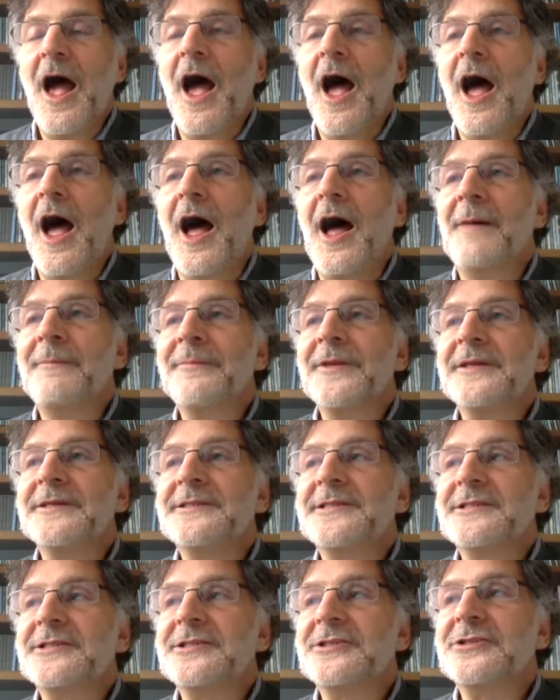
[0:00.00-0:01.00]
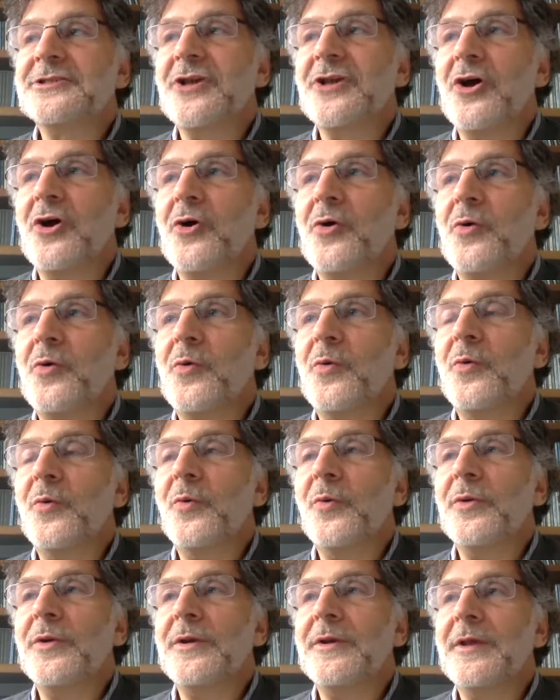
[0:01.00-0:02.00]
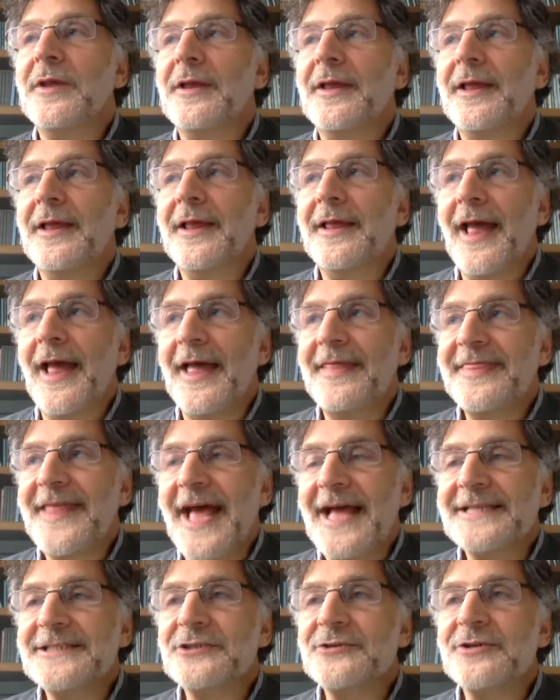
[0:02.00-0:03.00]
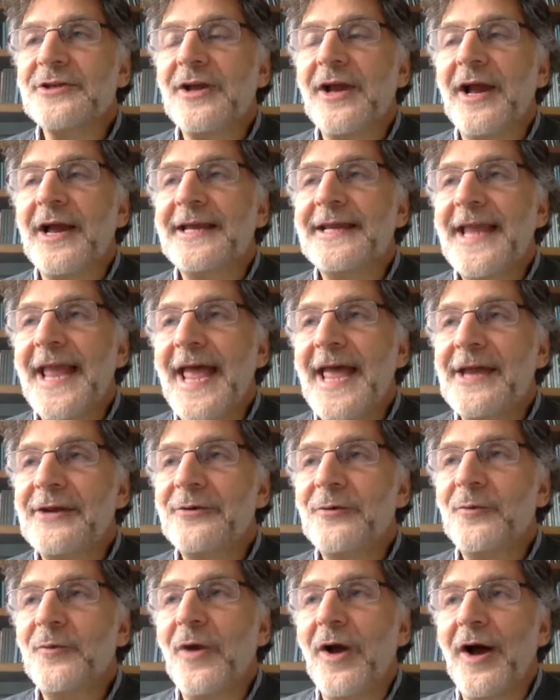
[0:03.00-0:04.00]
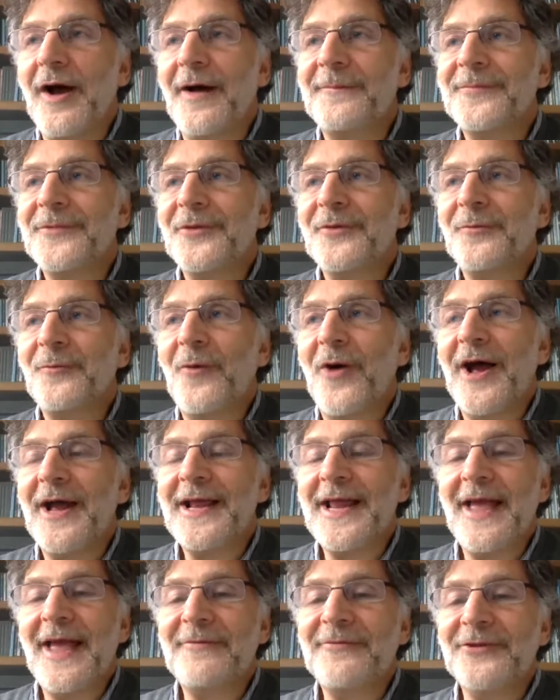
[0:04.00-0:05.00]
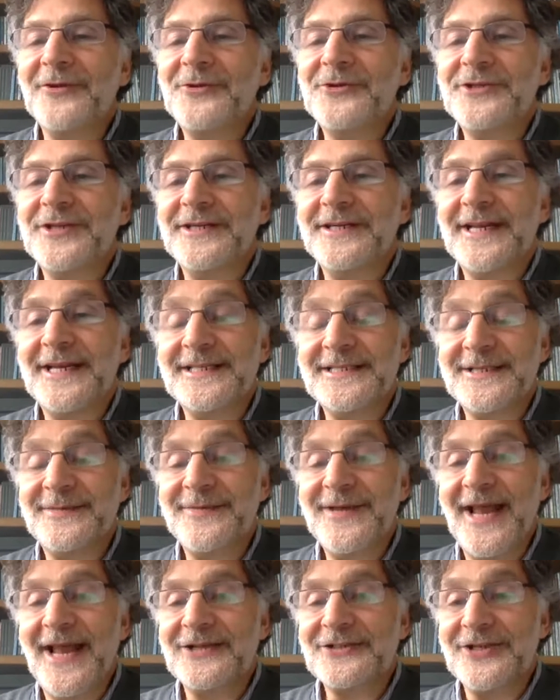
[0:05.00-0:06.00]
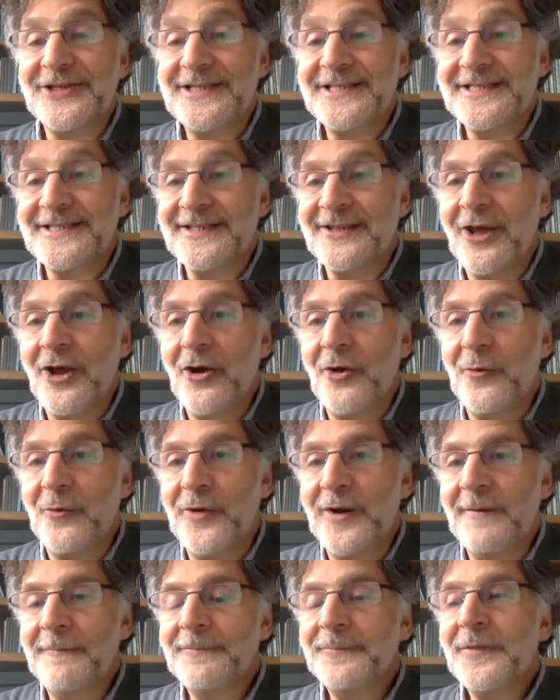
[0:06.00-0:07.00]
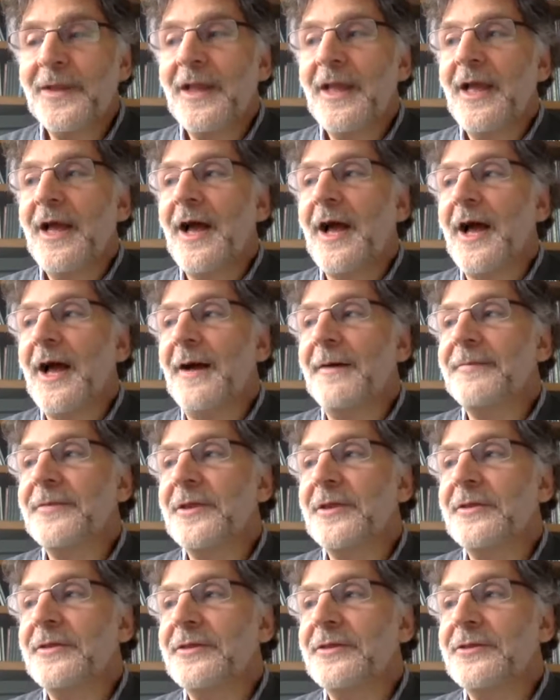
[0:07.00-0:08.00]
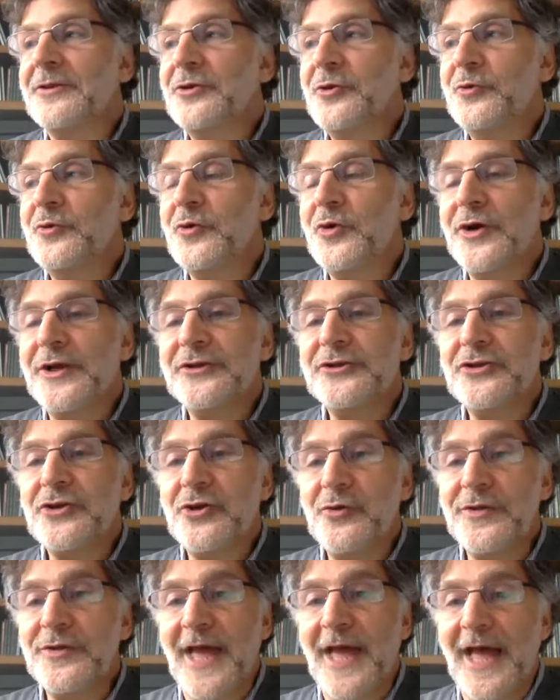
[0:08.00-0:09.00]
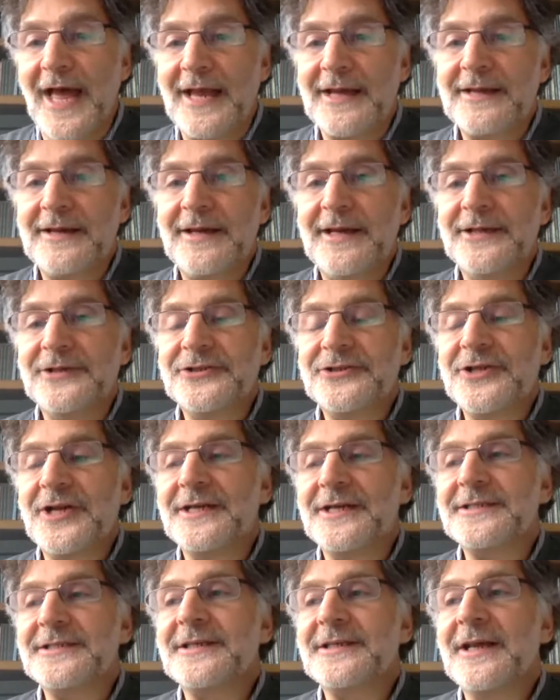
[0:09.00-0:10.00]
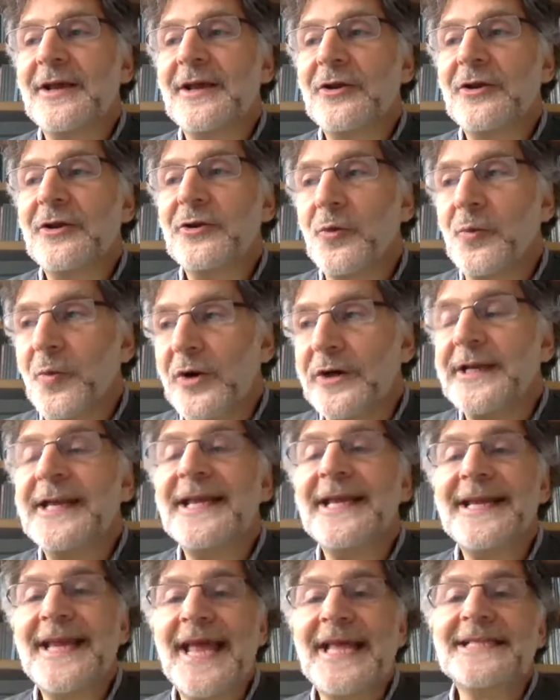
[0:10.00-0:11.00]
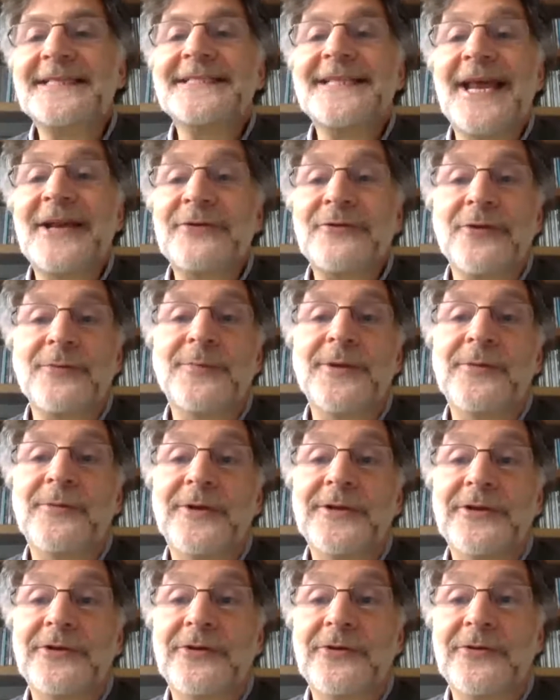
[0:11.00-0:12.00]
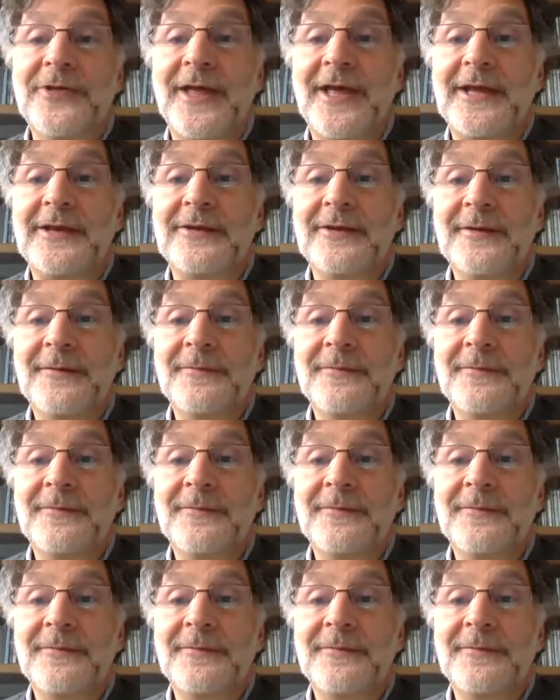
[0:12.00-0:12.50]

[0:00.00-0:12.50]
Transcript: Um. So, and that's again um, why evolution tends to be actually slow. Um, you could do that. It's just you're working against entropy when you do that.